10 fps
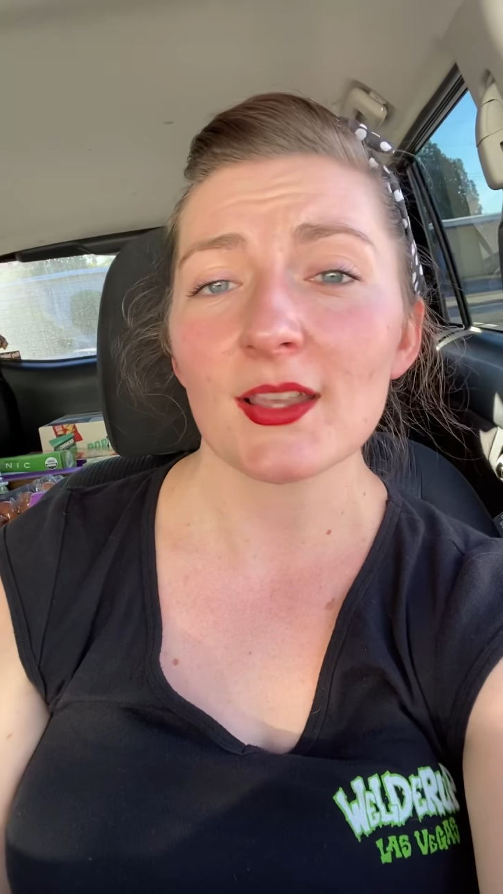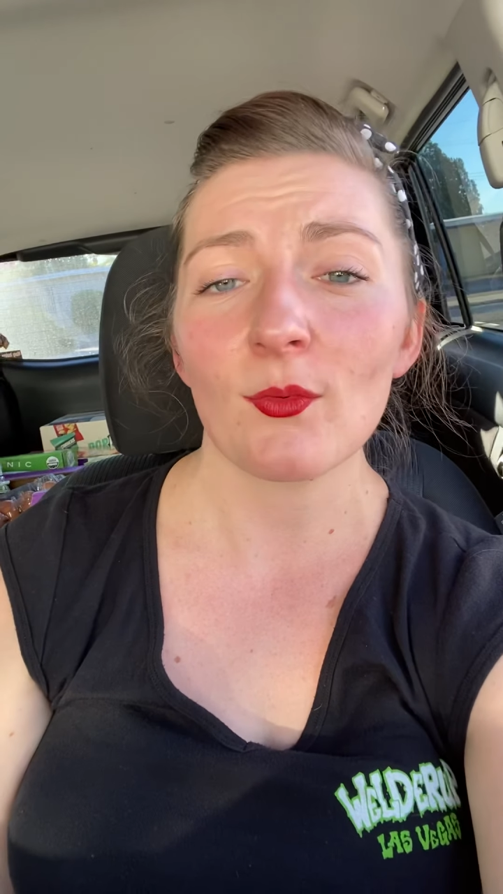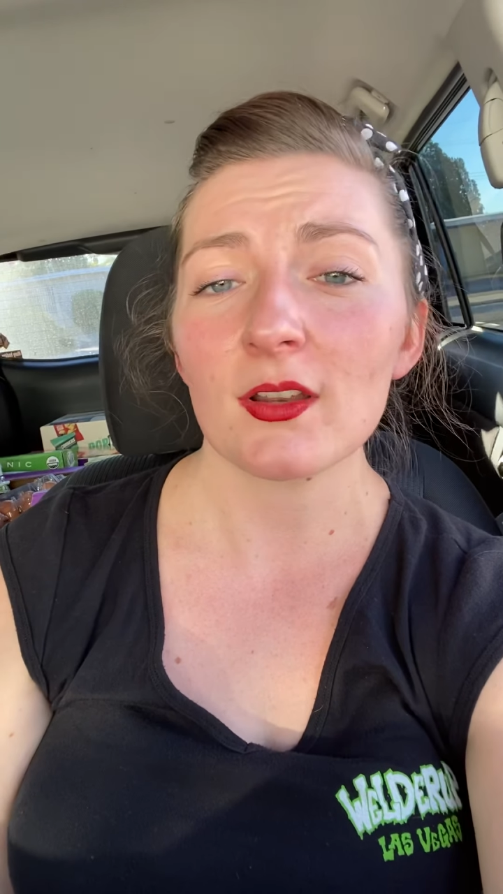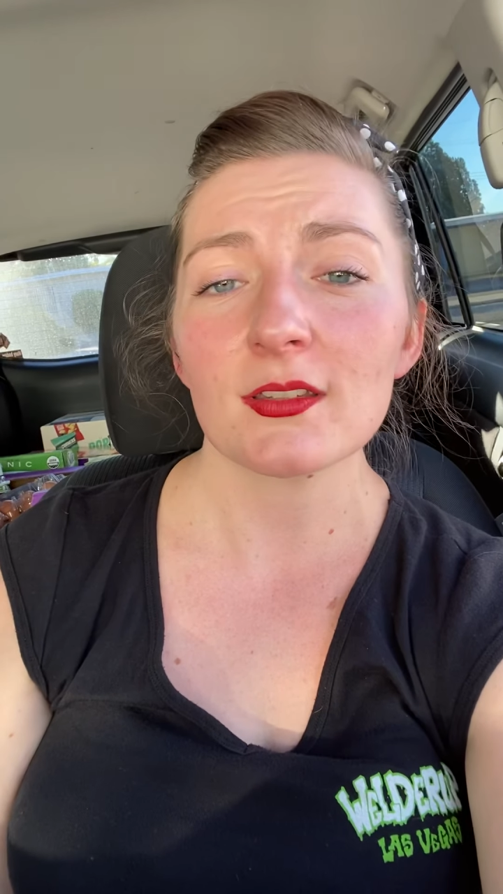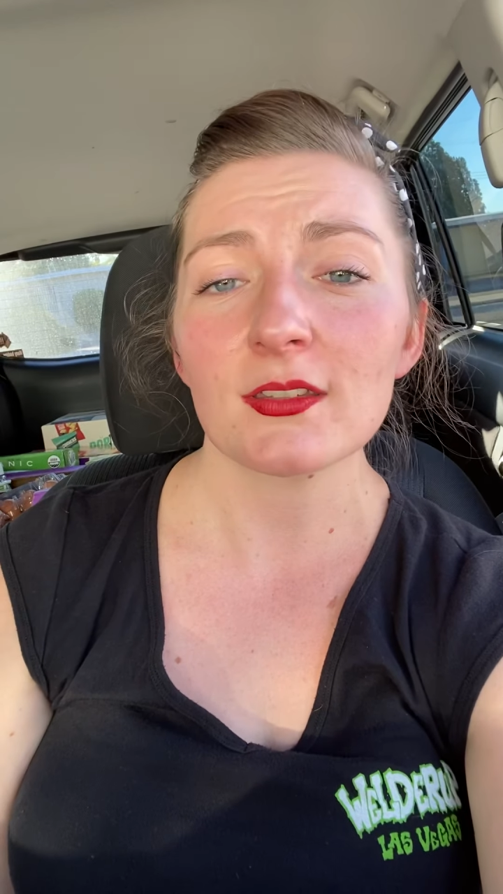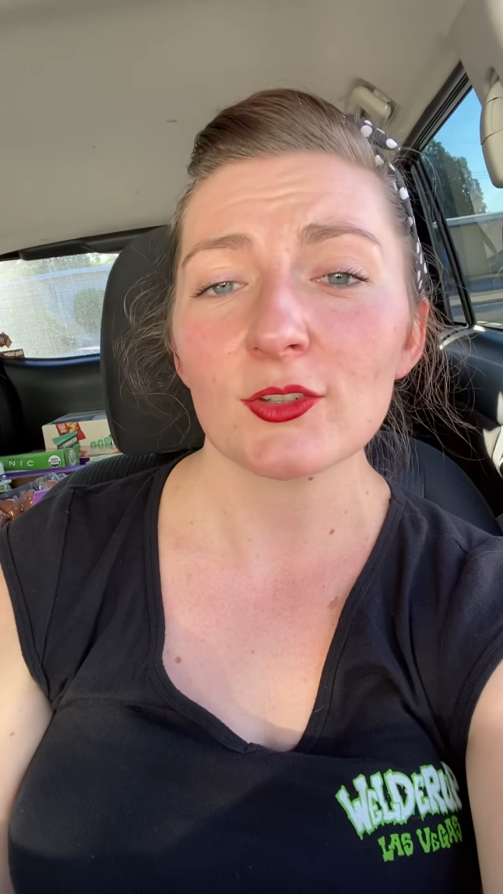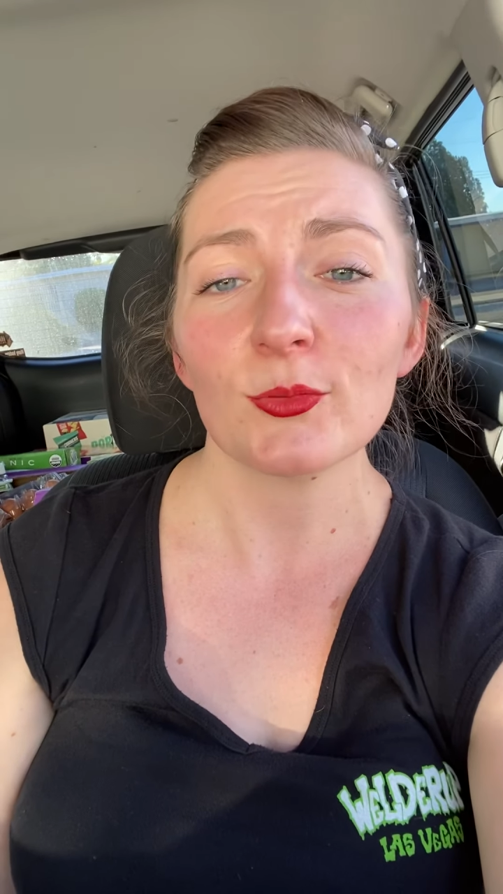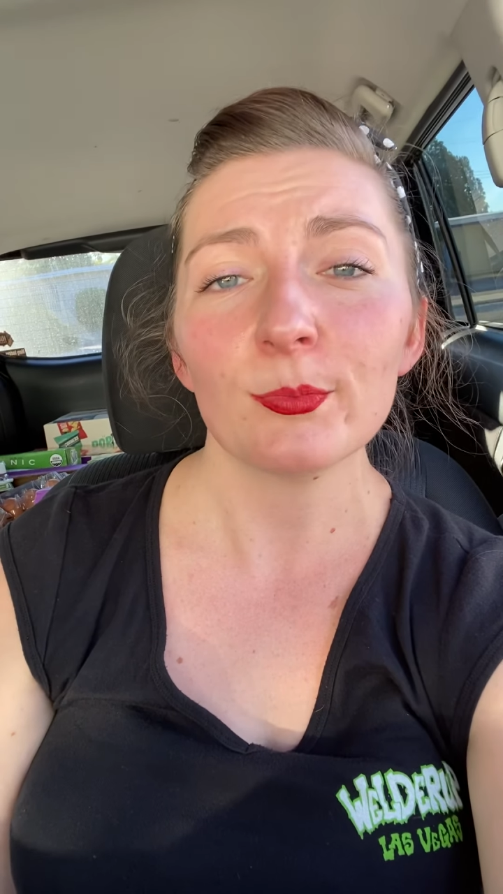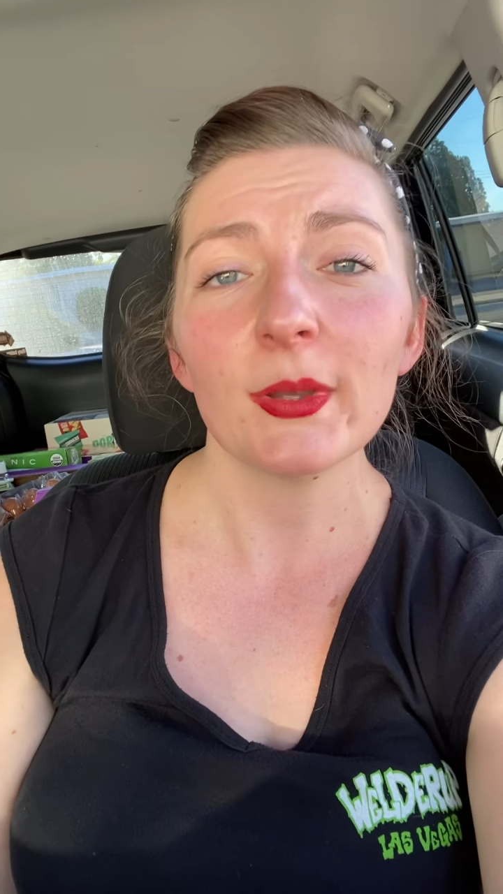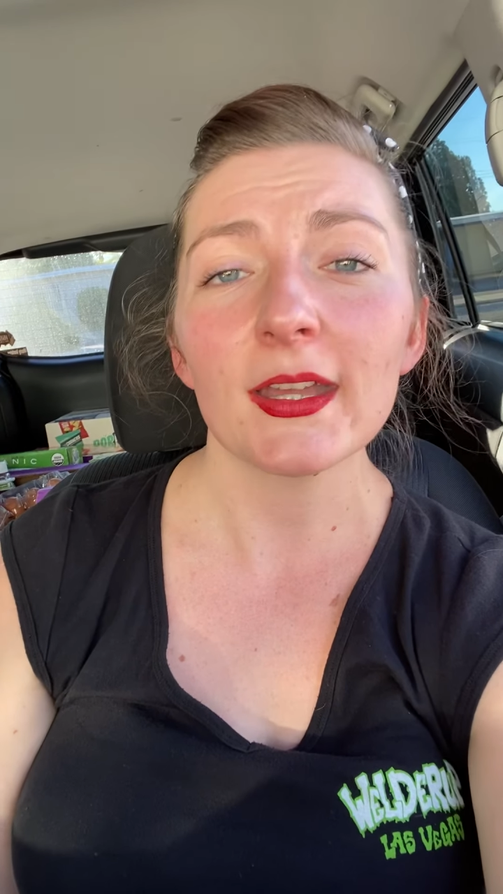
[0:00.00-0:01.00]
I wanted to do,
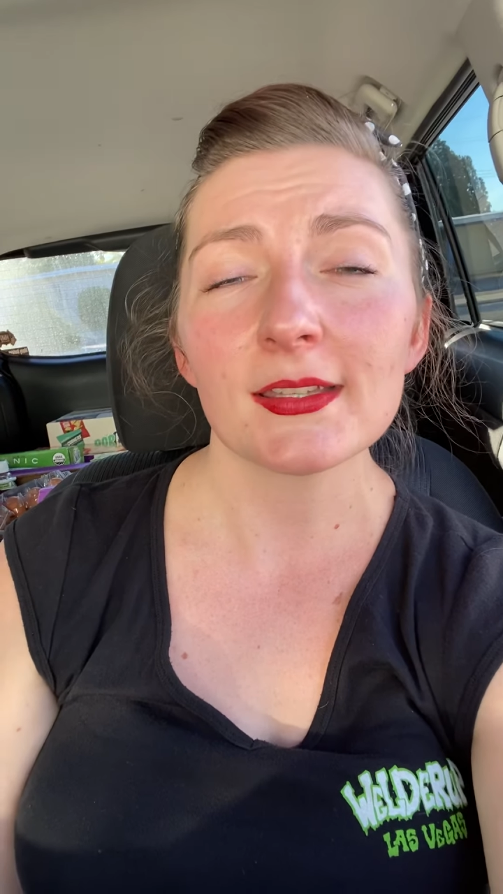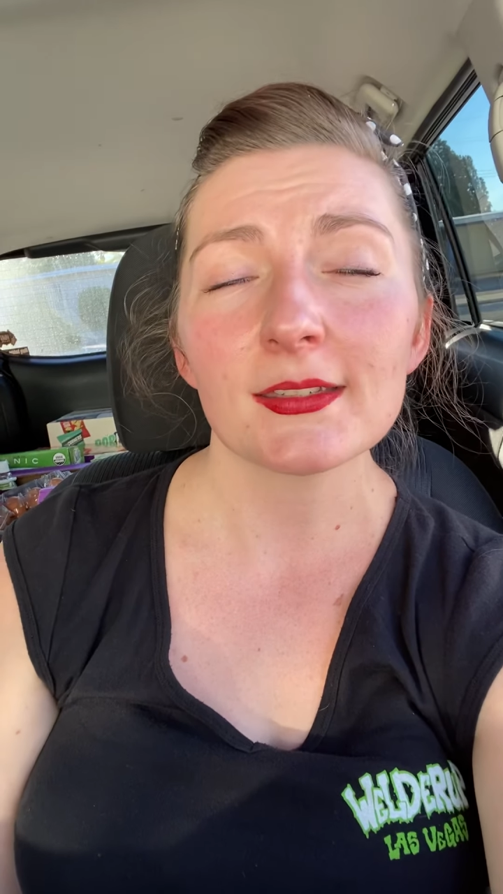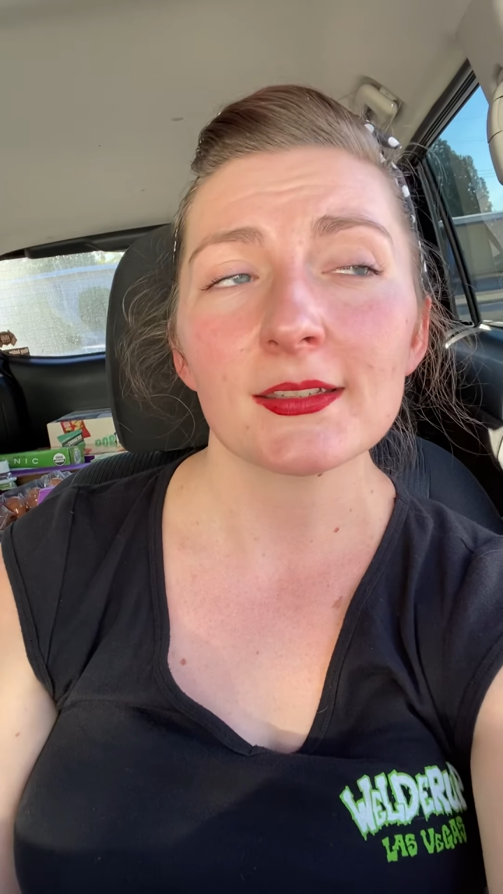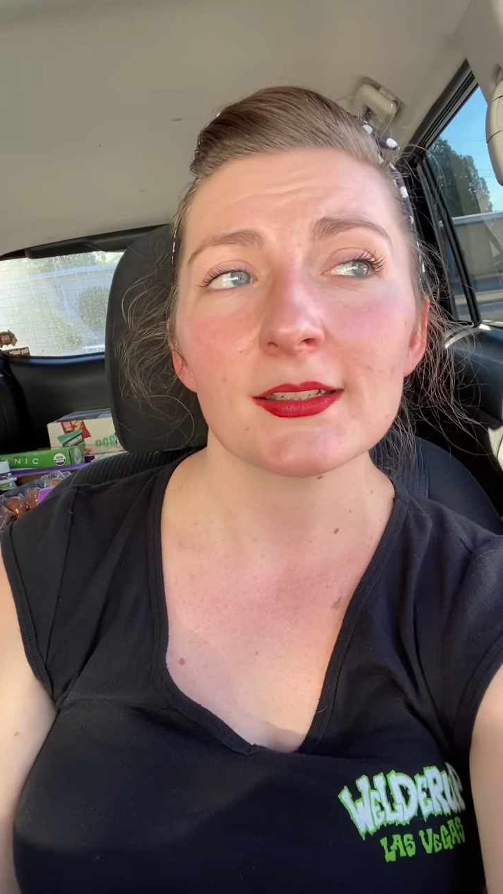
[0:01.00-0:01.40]
but